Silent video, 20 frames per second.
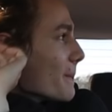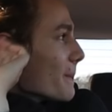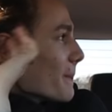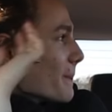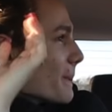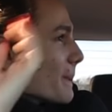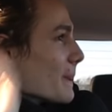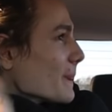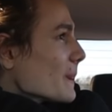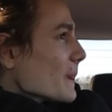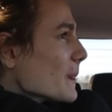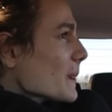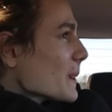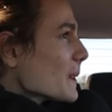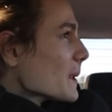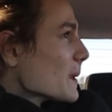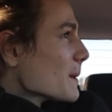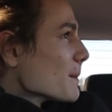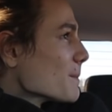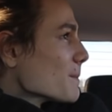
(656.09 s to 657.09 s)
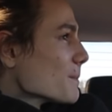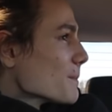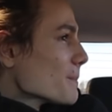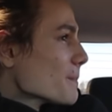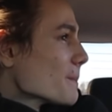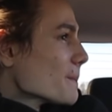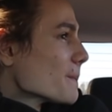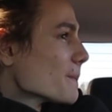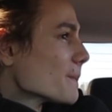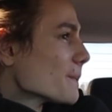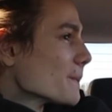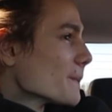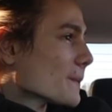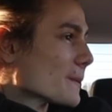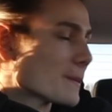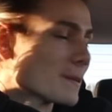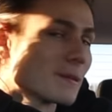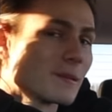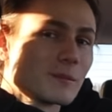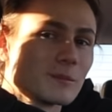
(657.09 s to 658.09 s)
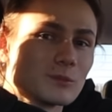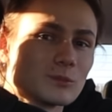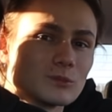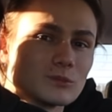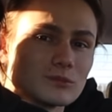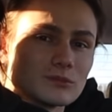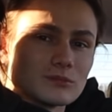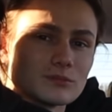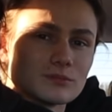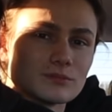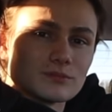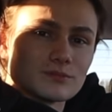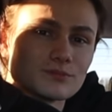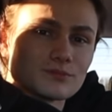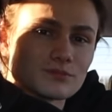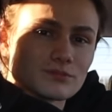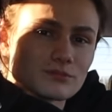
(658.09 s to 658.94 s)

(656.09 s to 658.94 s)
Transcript: (silent)